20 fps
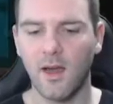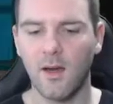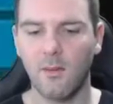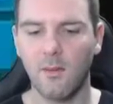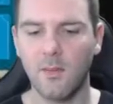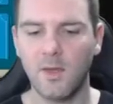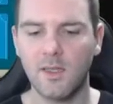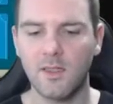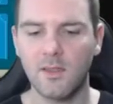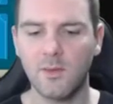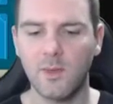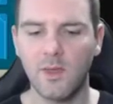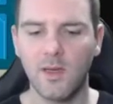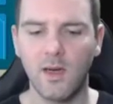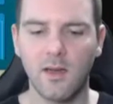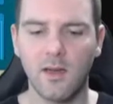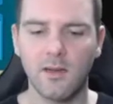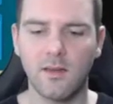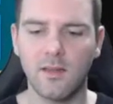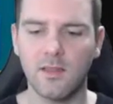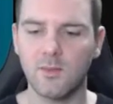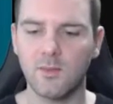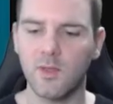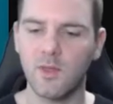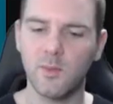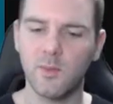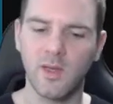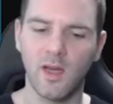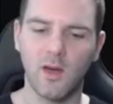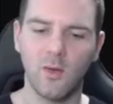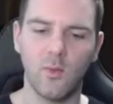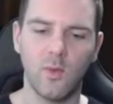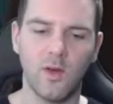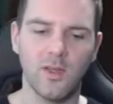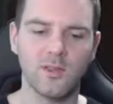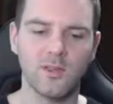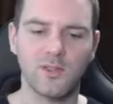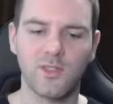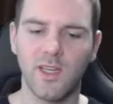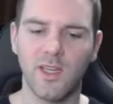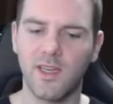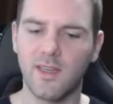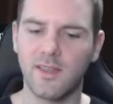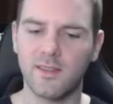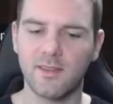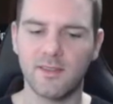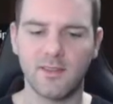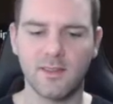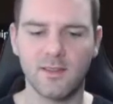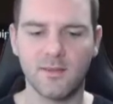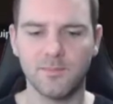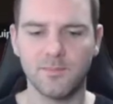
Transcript: many do we got of these? We only got 1 chance.